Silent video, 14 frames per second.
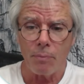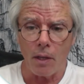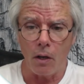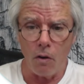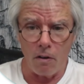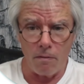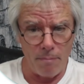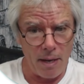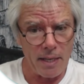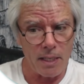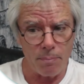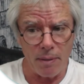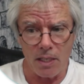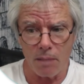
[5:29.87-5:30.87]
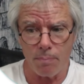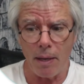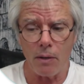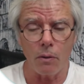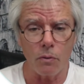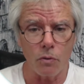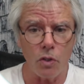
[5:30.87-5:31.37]
a lot of money's been
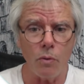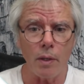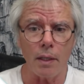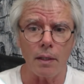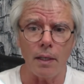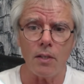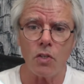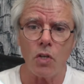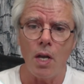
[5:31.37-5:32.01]
spent on doing this,